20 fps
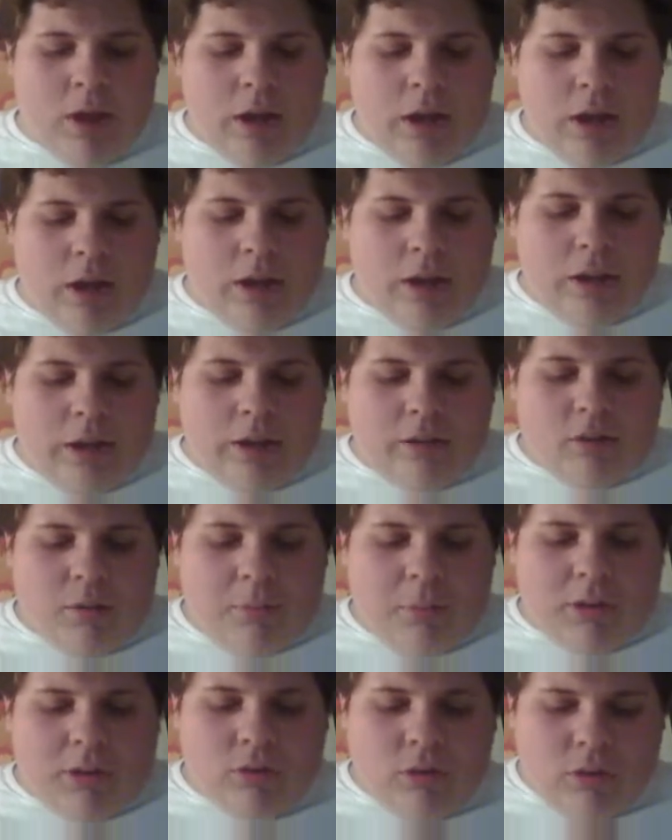Last
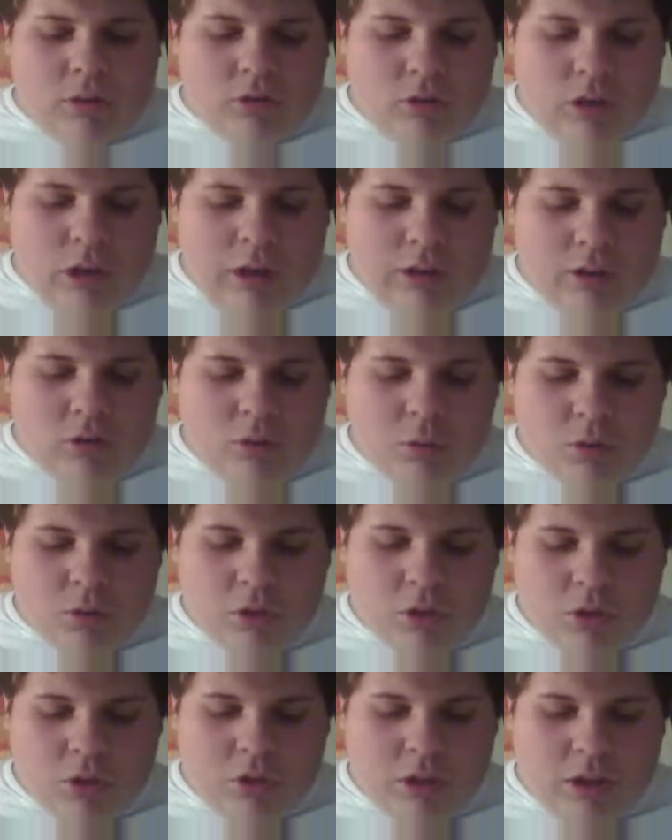time out there on July
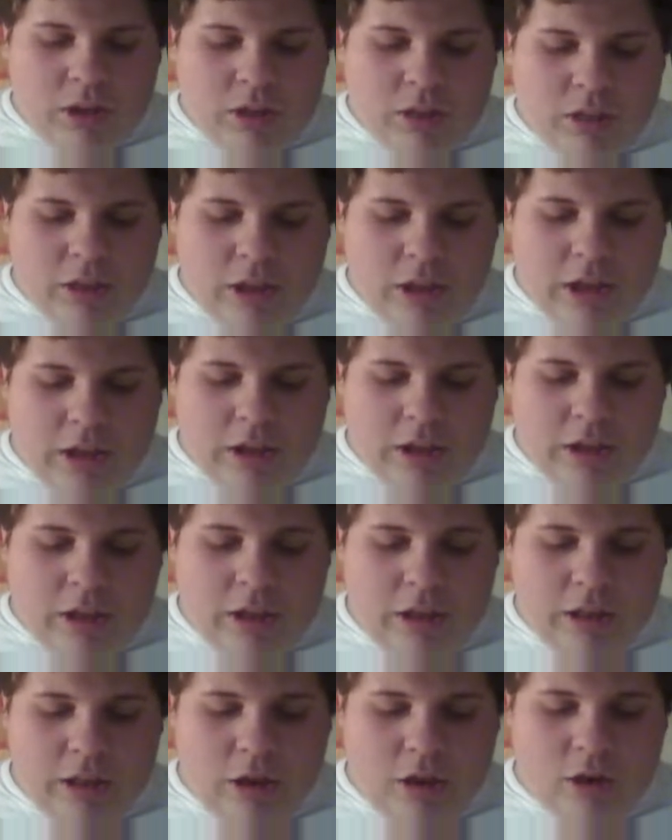13th
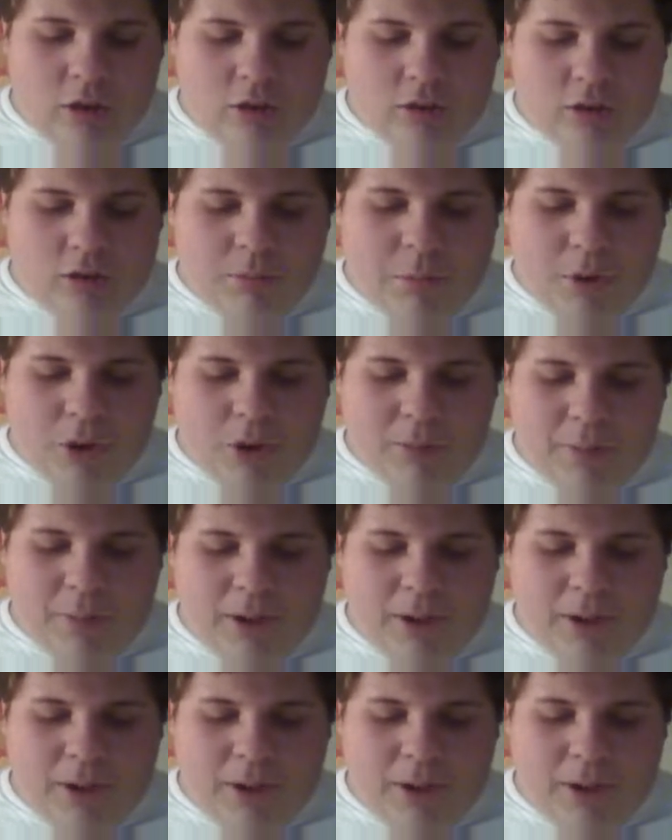at Arlington Park,